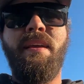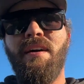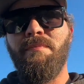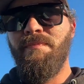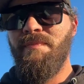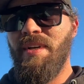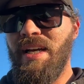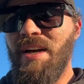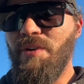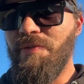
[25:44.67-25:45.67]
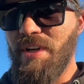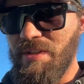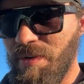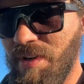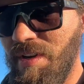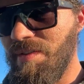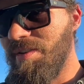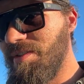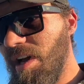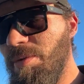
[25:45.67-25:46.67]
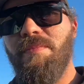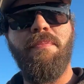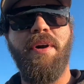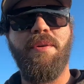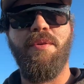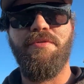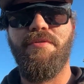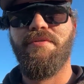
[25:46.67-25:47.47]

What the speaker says: I don't know if you guys will be able to hear this. I'll put my mic closer to this